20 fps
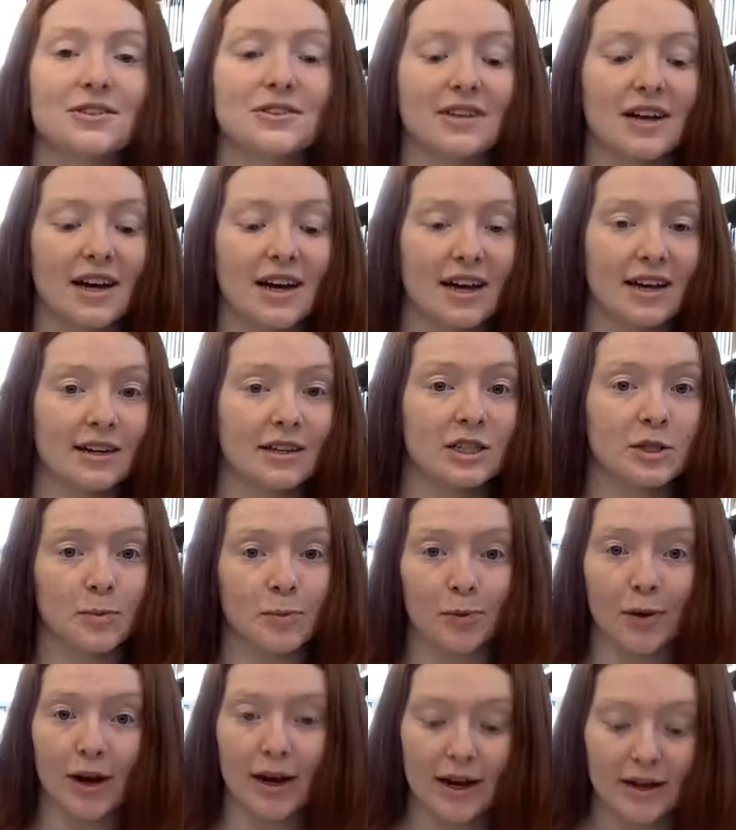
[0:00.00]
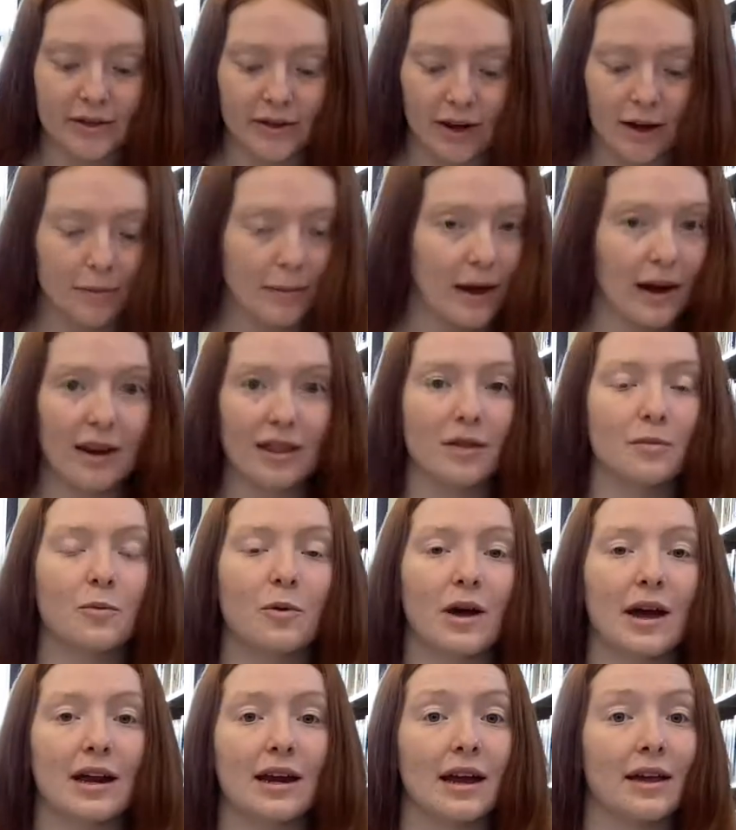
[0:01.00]
done spraying them, getting them
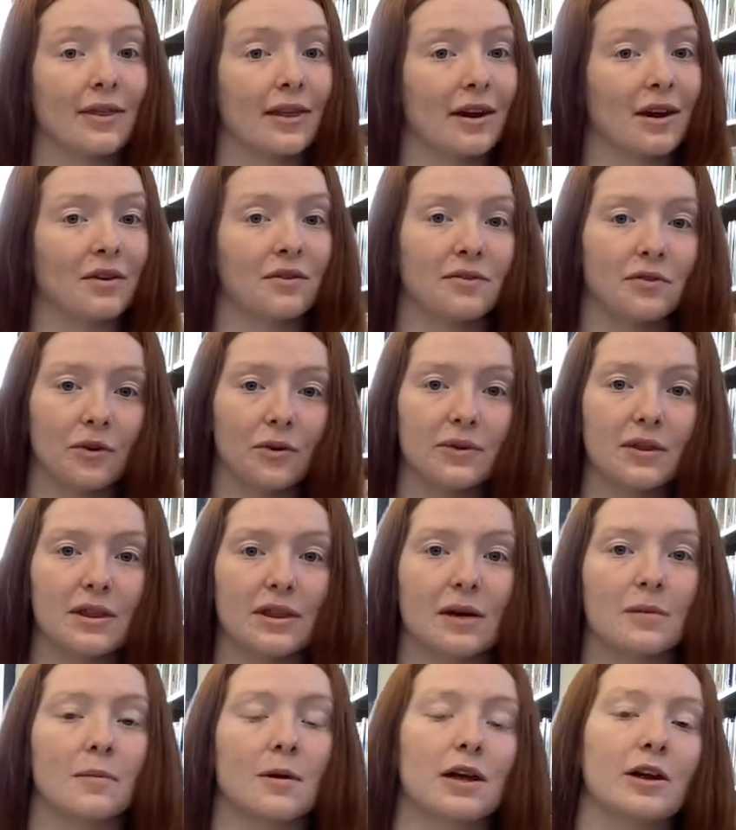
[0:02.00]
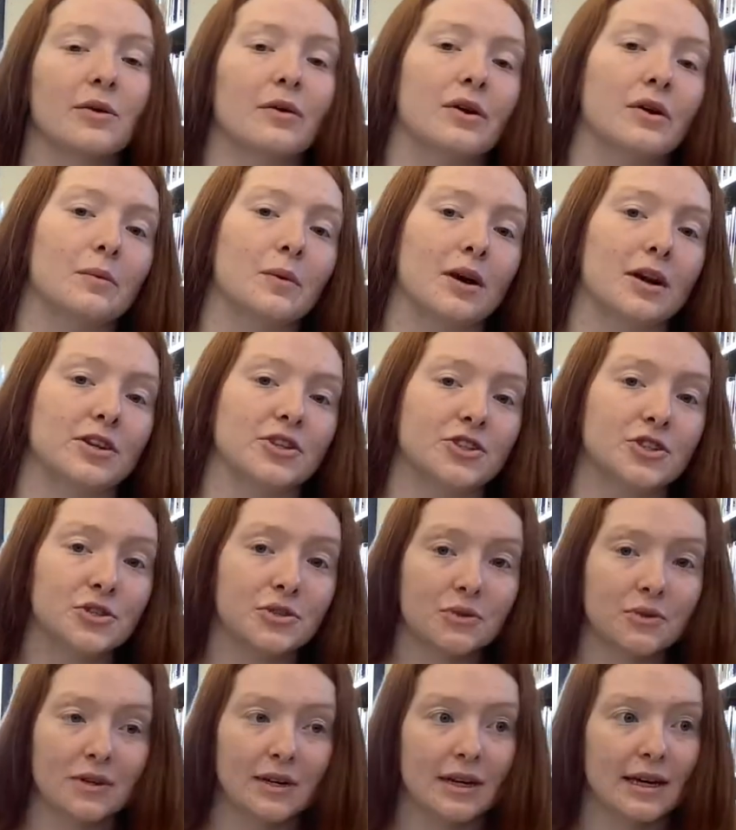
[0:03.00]
wet, and then unfolding them, what you're going to want to
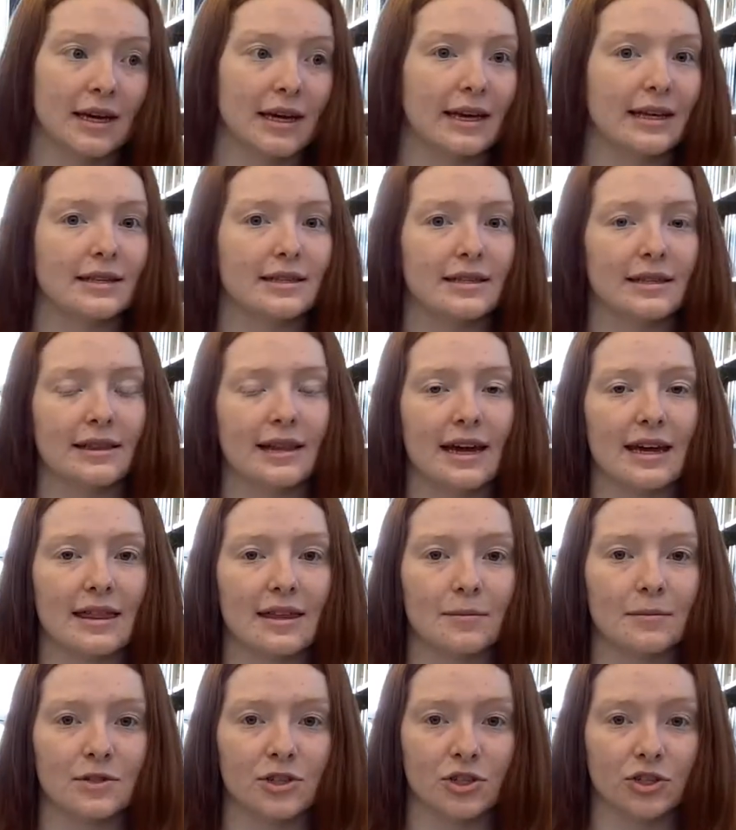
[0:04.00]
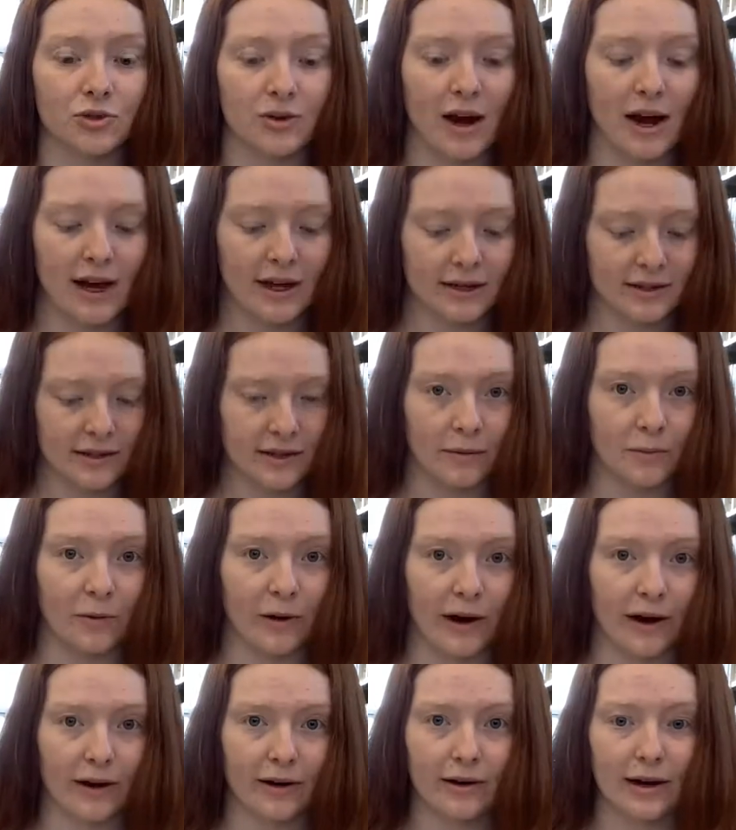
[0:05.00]
do is lay them to dry
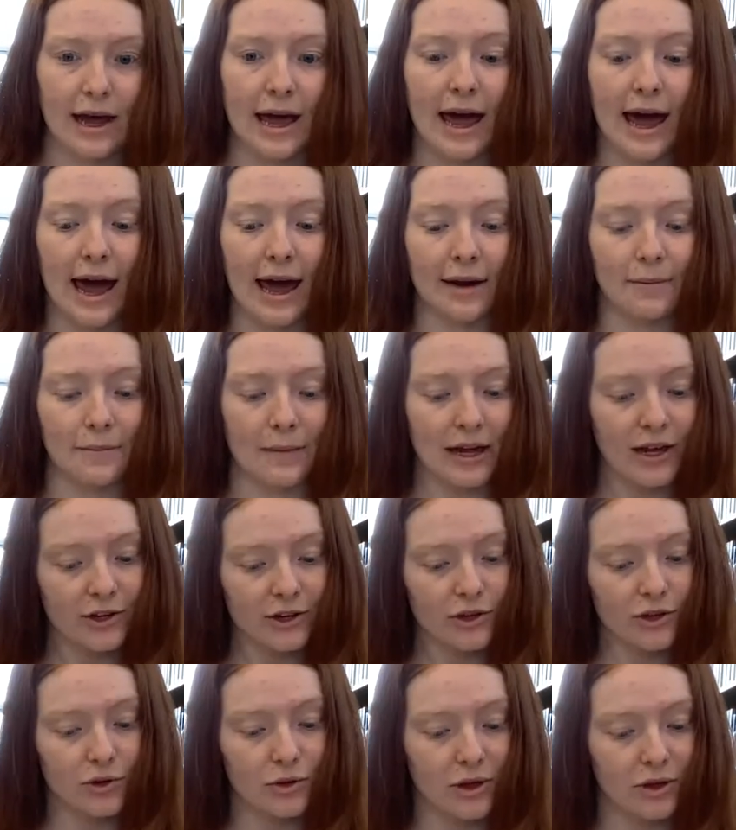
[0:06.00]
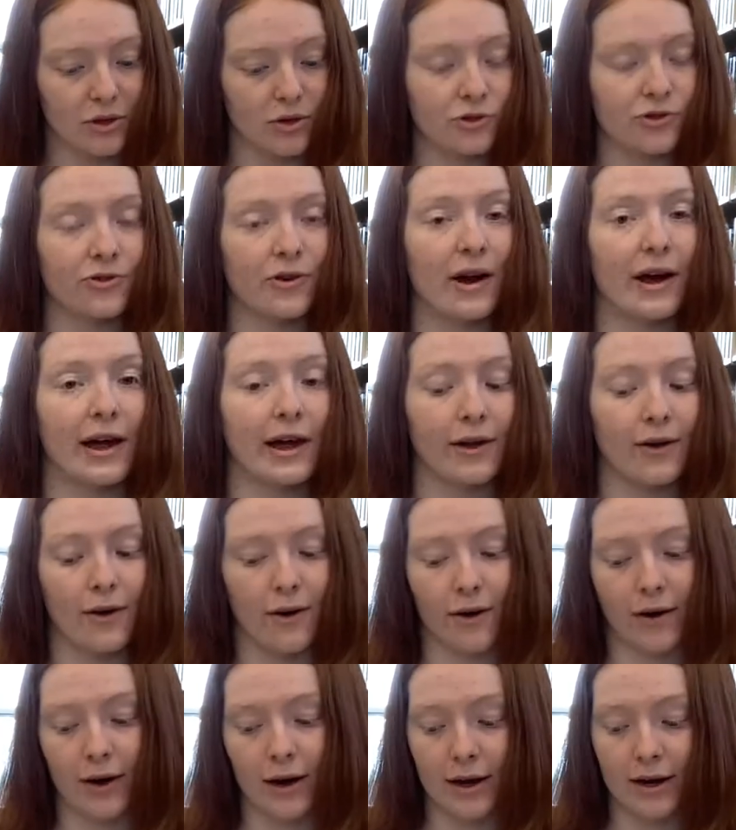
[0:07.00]
somewhere and make sure that they're drying
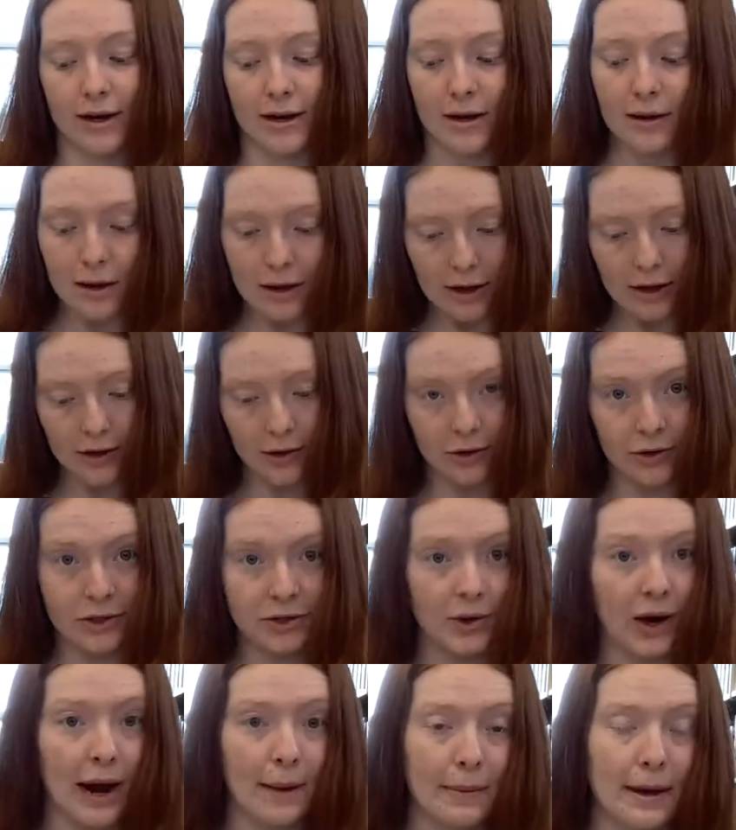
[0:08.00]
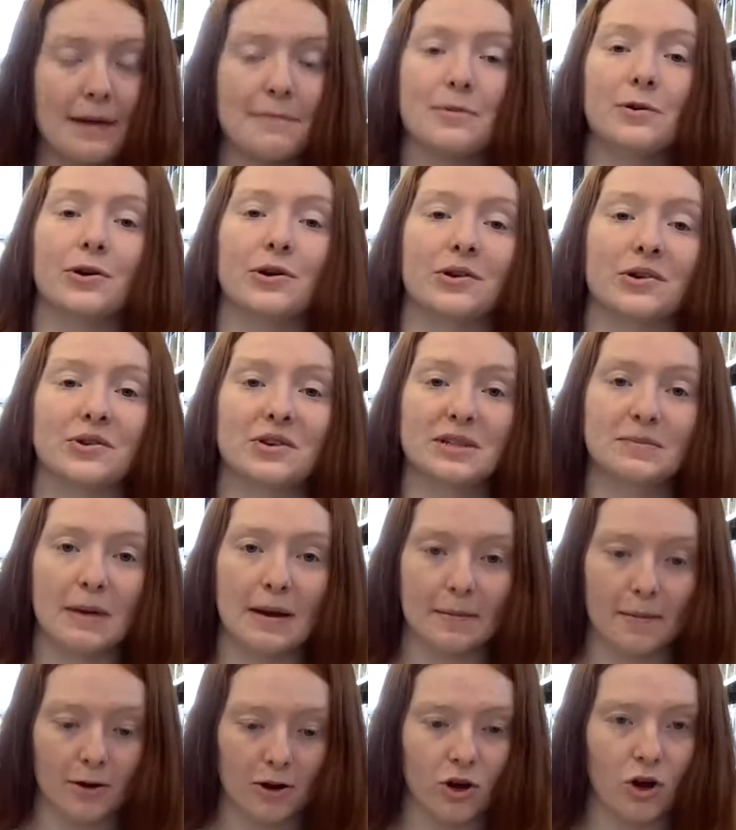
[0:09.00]
on your scrap paper or your
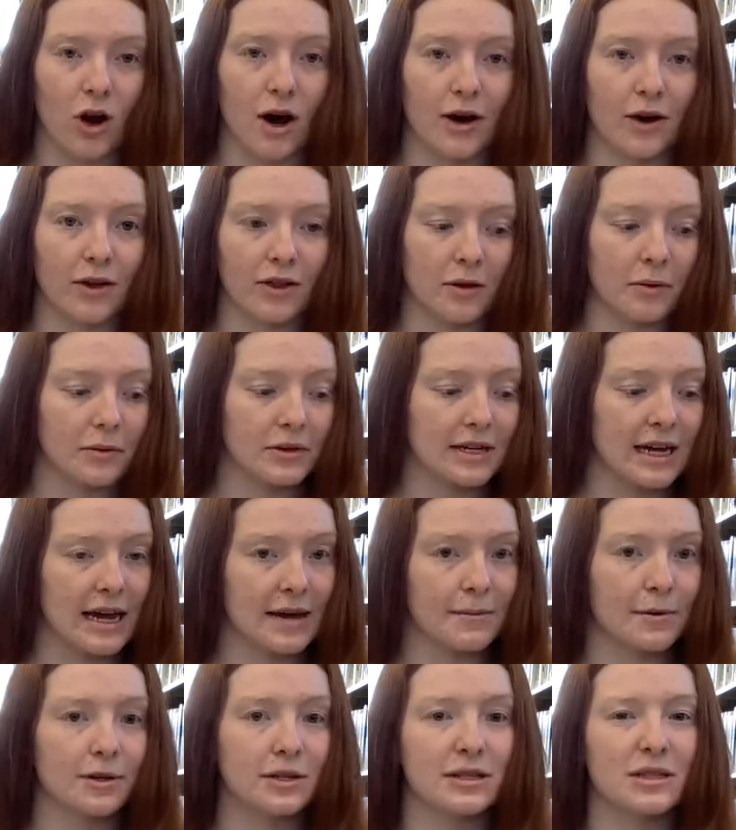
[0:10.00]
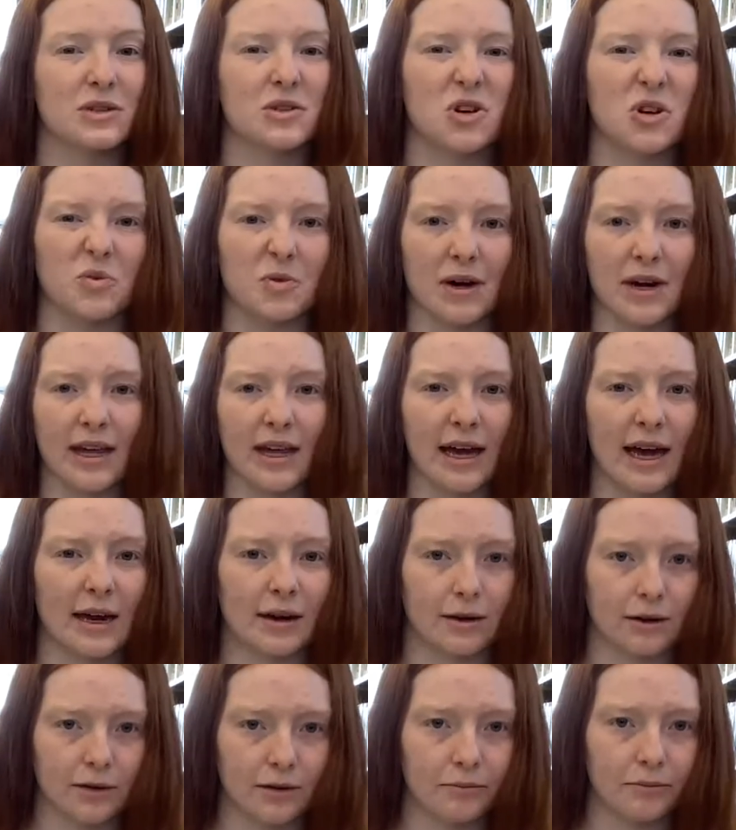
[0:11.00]
newspaper, not on the table, because you don't want to get
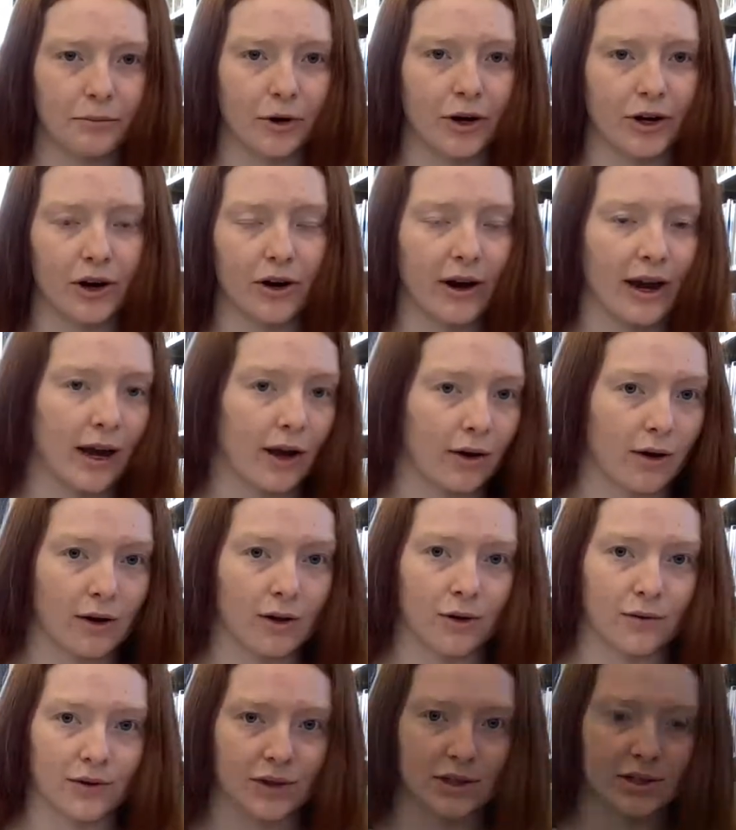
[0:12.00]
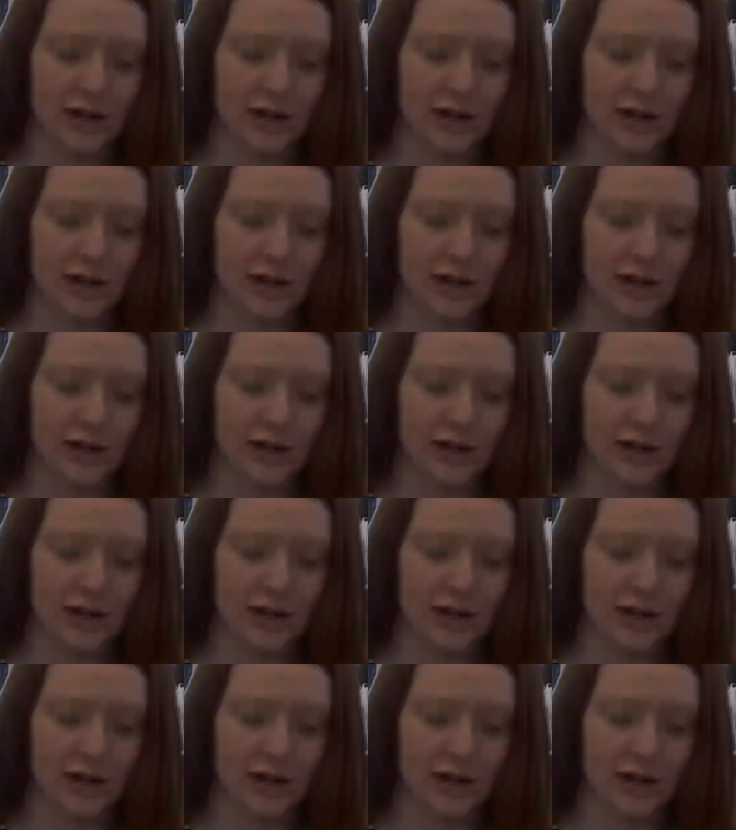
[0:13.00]
marker ink all over the